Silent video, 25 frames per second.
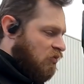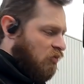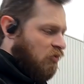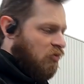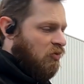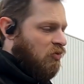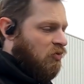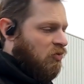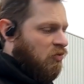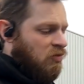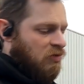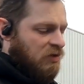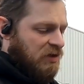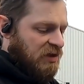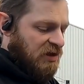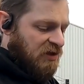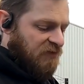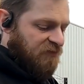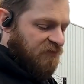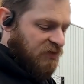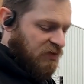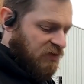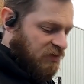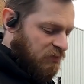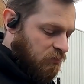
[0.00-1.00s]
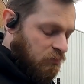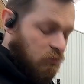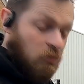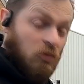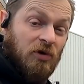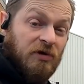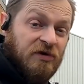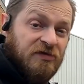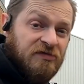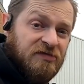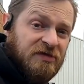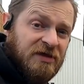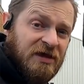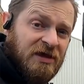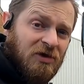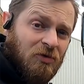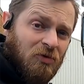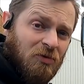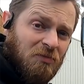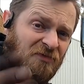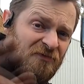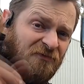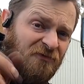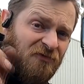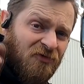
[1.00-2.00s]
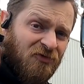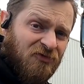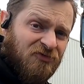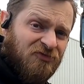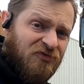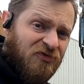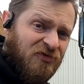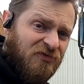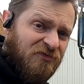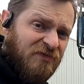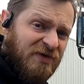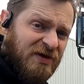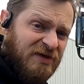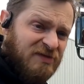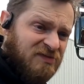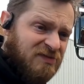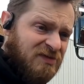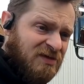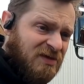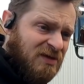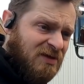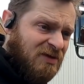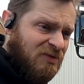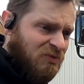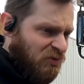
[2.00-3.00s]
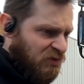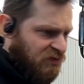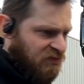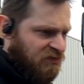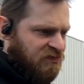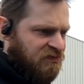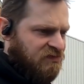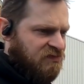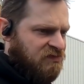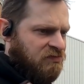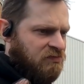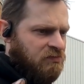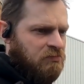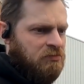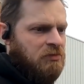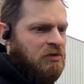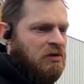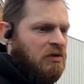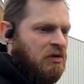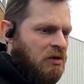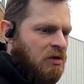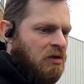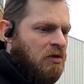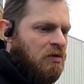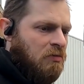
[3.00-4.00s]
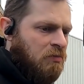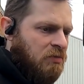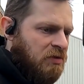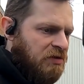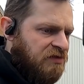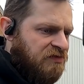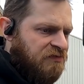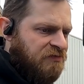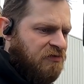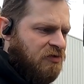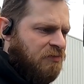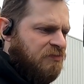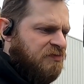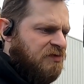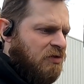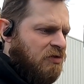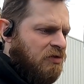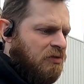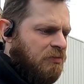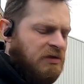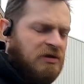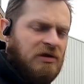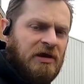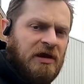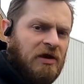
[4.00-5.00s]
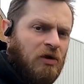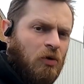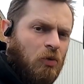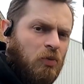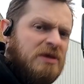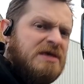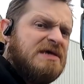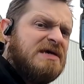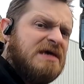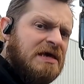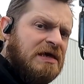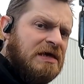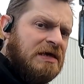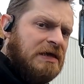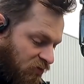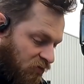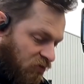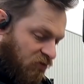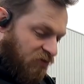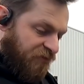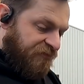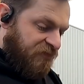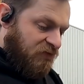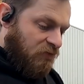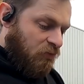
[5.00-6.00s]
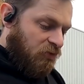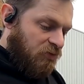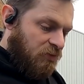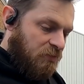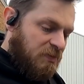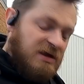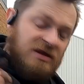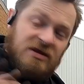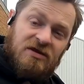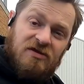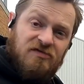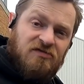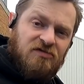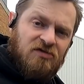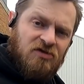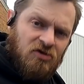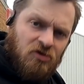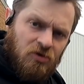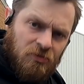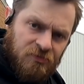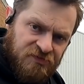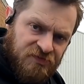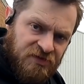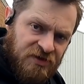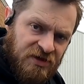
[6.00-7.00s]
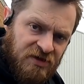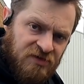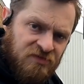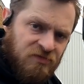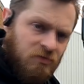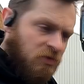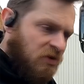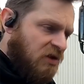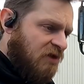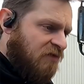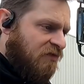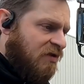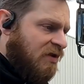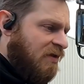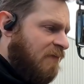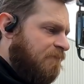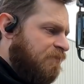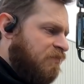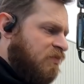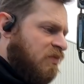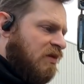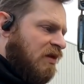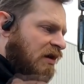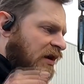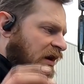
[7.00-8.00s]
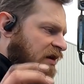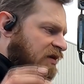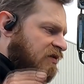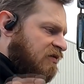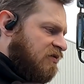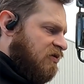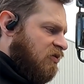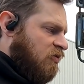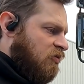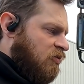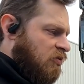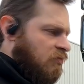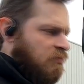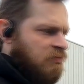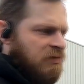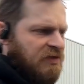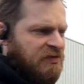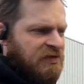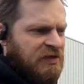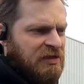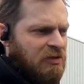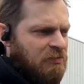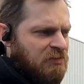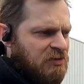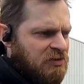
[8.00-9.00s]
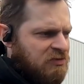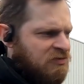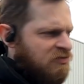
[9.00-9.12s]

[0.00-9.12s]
Or if you want us to get you one before Truckfest, which is when this comes out, it'll be in like a week. Or if you want to meet us, you come see us, whatever, I can do them. I think it'll